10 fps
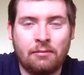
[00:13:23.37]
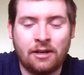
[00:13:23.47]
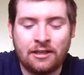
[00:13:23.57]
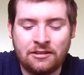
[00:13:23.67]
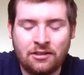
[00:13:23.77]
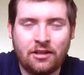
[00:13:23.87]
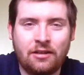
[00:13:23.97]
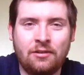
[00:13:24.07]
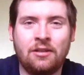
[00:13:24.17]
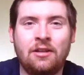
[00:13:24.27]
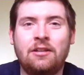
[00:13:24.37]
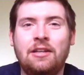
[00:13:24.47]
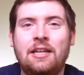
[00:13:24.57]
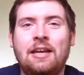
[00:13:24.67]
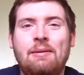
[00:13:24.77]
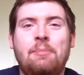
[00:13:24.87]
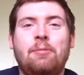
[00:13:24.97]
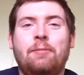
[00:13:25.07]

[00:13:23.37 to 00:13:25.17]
And I saw that time I